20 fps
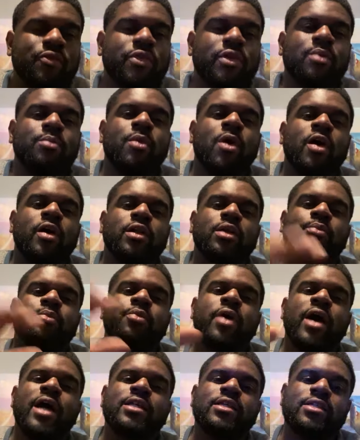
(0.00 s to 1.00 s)
for the market to
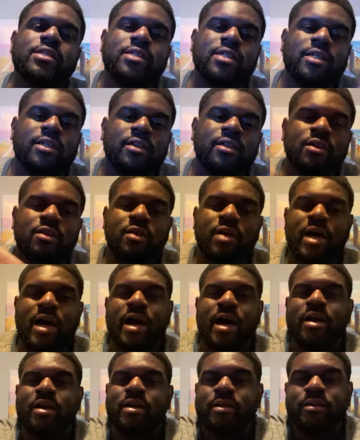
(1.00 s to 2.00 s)
price us in a little
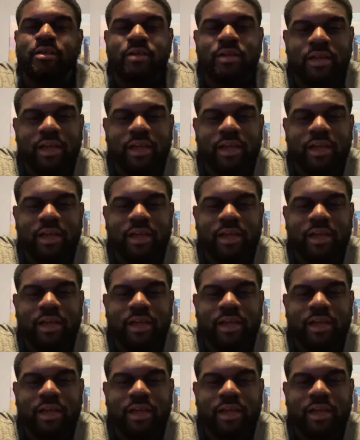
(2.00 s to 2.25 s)
higher